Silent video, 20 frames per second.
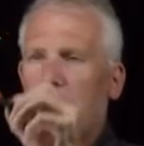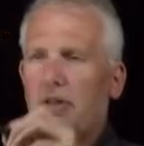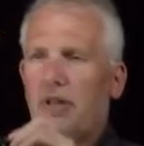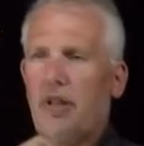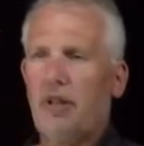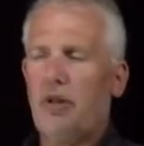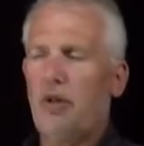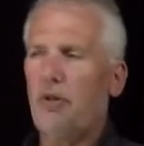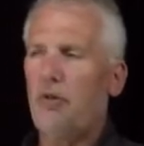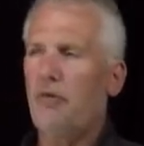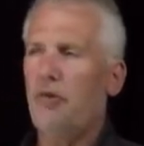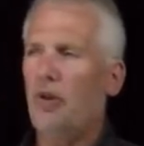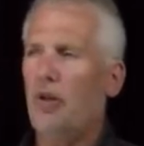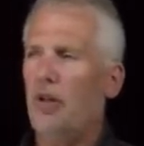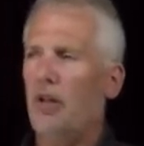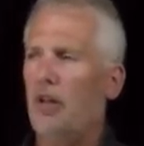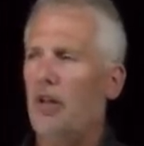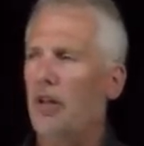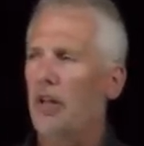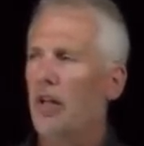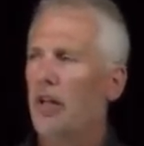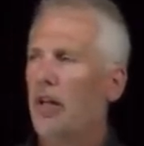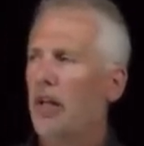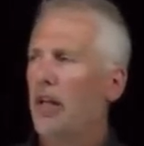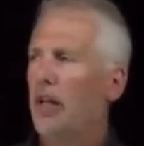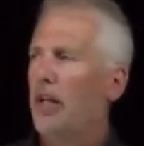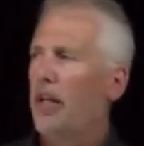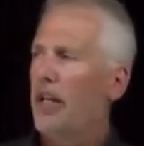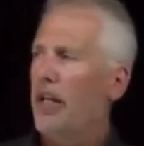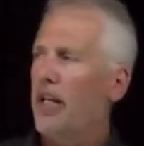I could have drawn.
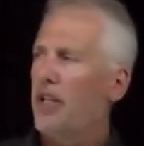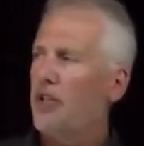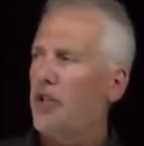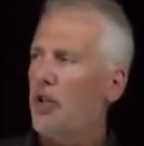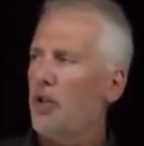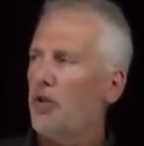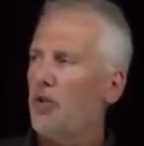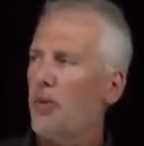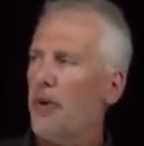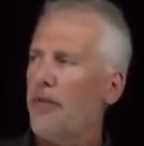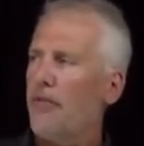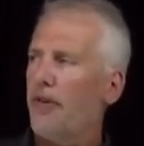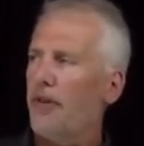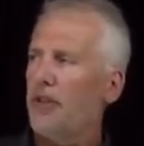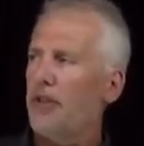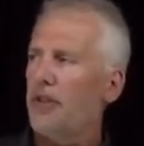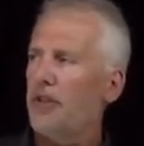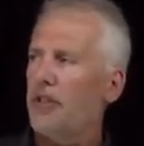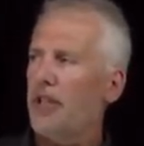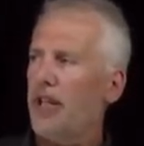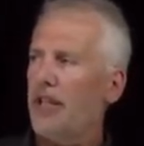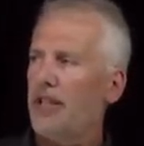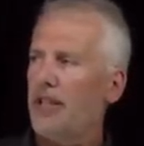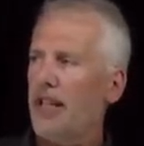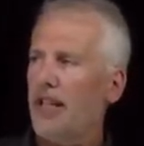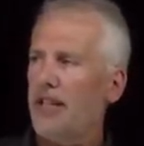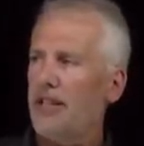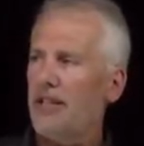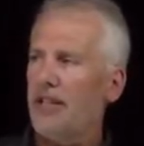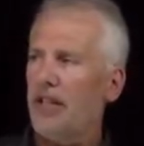Each of those wave functions has to
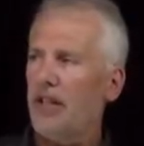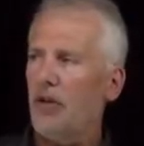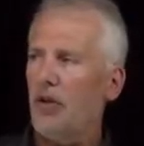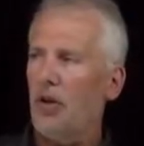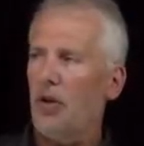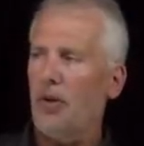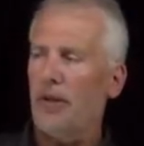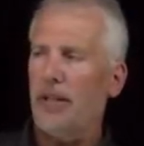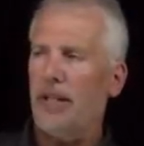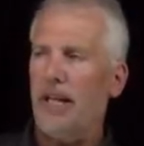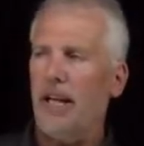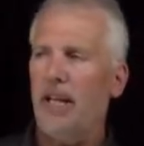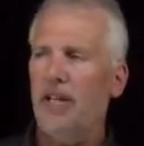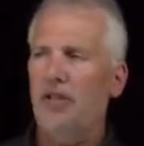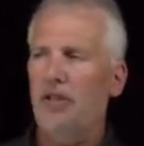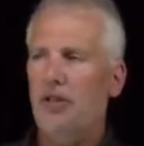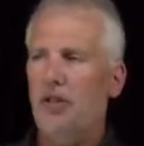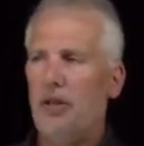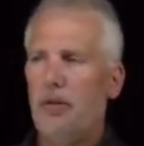hit zero at the edges of the